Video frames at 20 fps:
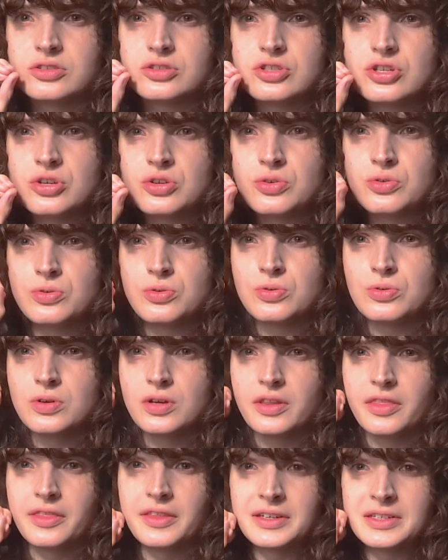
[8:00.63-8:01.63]

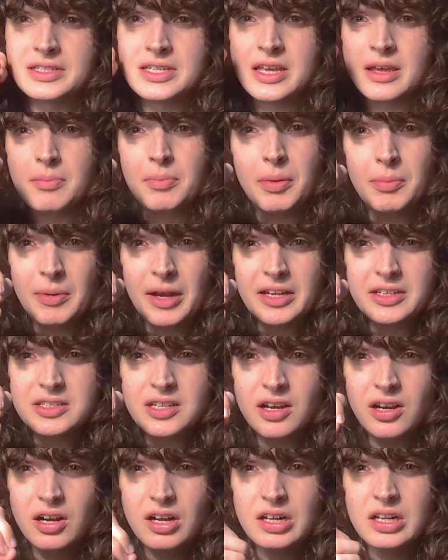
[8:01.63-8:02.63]
to the tip of my
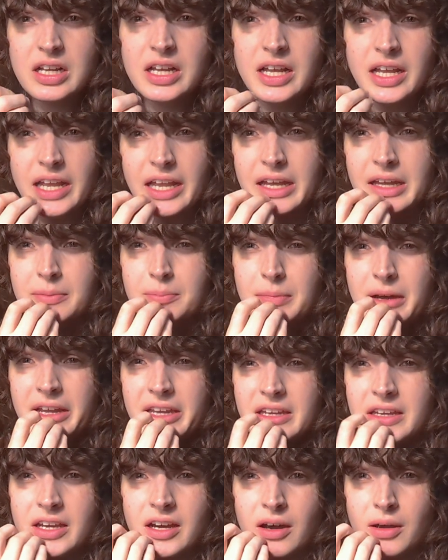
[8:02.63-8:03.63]
tongue and my
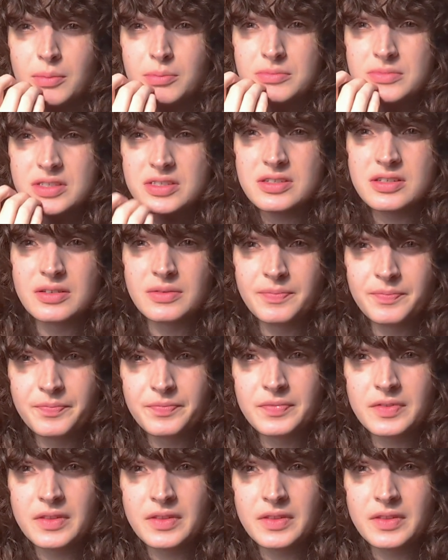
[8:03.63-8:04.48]
gums.